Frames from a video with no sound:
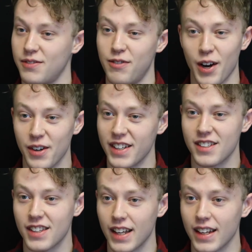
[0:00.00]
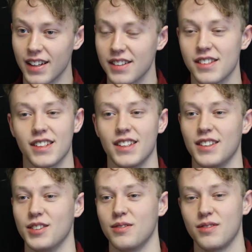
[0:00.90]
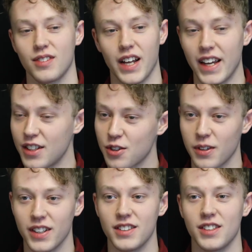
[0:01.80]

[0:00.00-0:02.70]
various things and hatred,